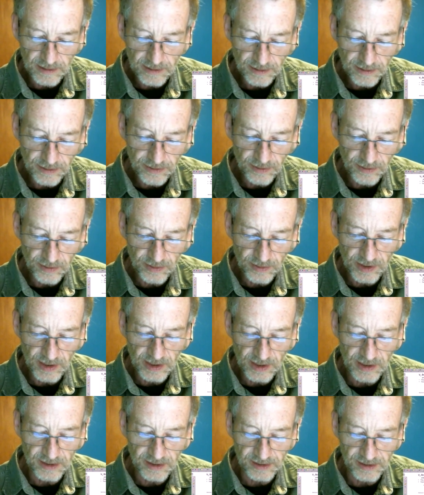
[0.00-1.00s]
through the
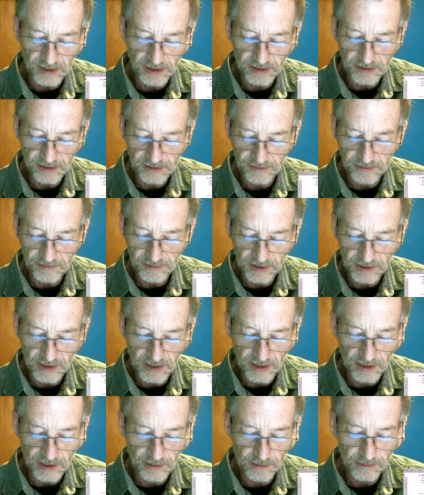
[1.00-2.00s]
incisive
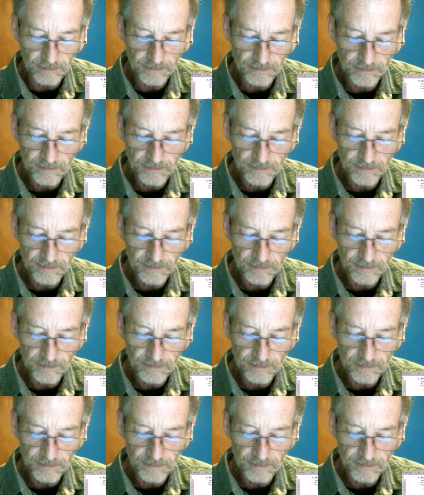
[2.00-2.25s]
canal,